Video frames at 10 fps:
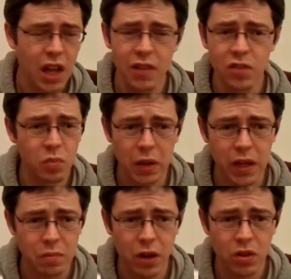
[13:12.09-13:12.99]
If you've
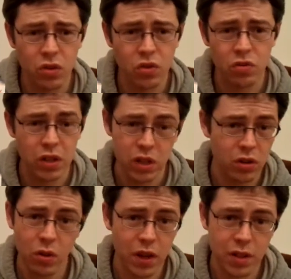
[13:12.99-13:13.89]
played Mario 3, you
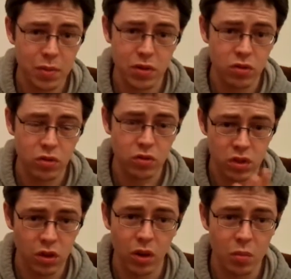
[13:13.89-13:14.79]
know that to be true.
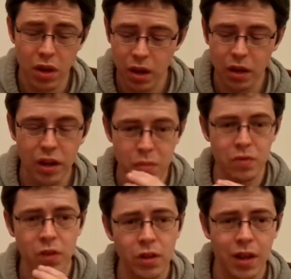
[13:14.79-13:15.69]
So, I
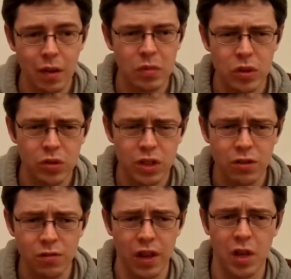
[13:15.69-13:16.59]
mean, video games do
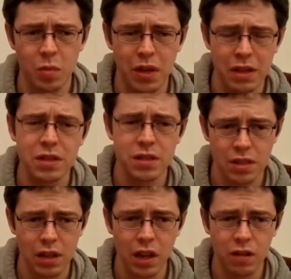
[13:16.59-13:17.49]
teach you valuable lessons
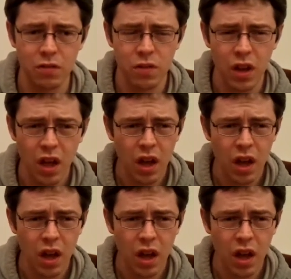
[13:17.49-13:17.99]
in life.